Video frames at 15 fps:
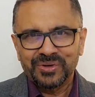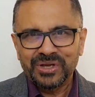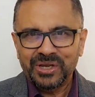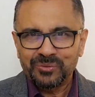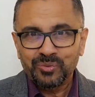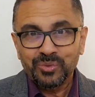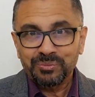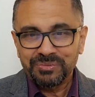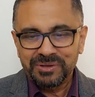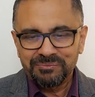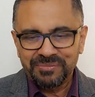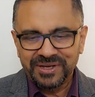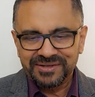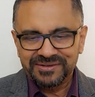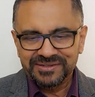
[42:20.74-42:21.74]
it would be
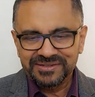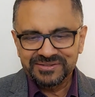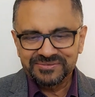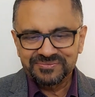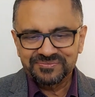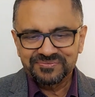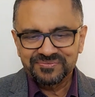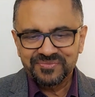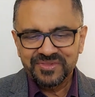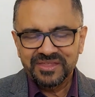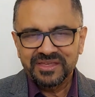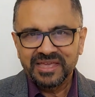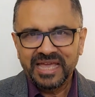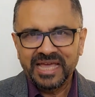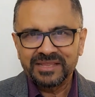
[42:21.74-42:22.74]
better.
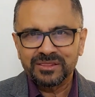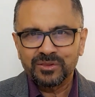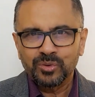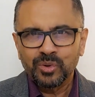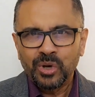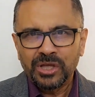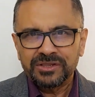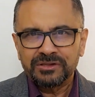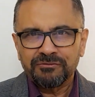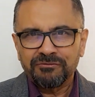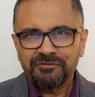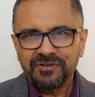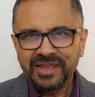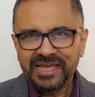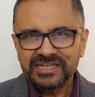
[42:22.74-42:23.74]
And so the
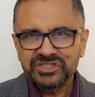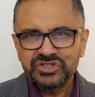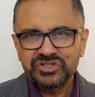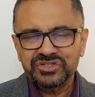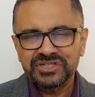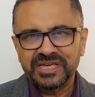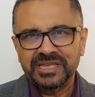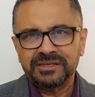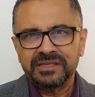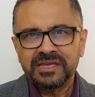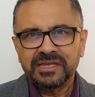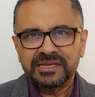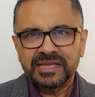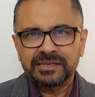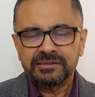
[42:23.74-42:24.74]
flesh
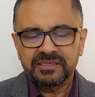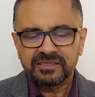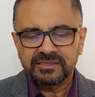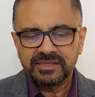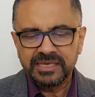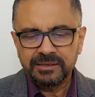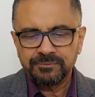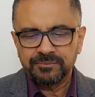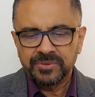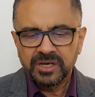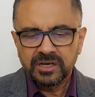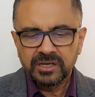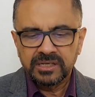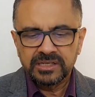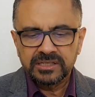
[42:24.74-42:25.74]
can seem
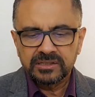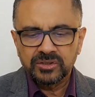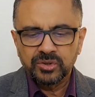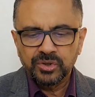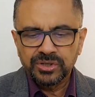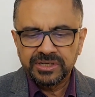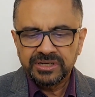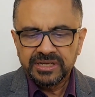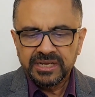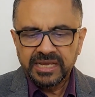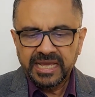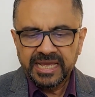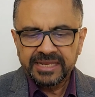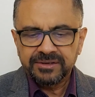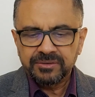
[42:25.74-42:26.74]
a little good.
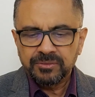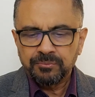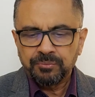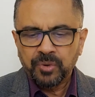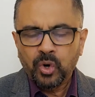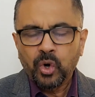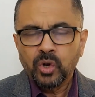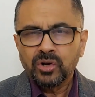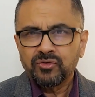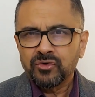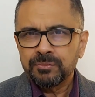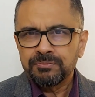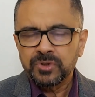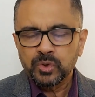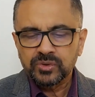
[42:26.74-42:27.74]
And Paul
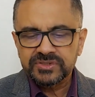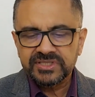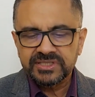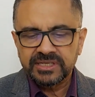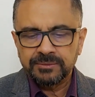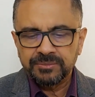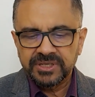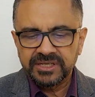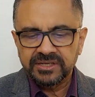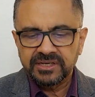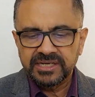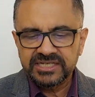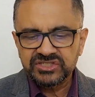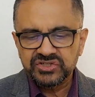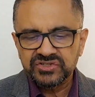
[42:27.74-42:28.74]
rebukes them in
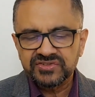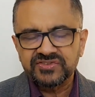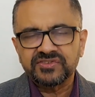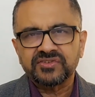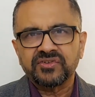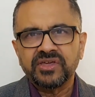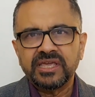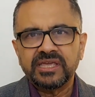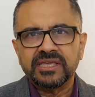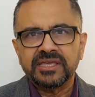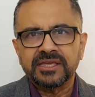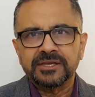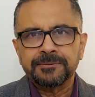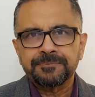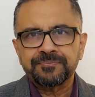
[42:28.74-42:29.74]
Galatians 3.
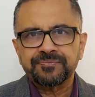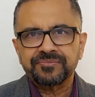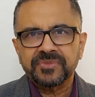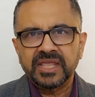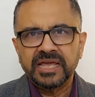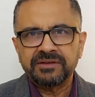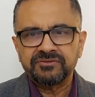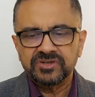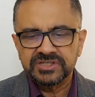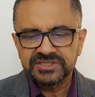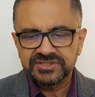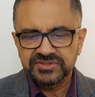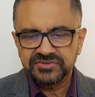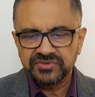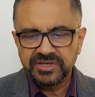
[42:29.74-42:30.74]
And
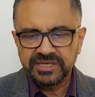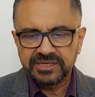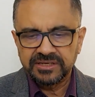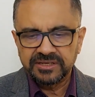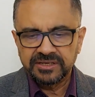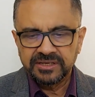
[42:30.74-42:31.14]
verse 3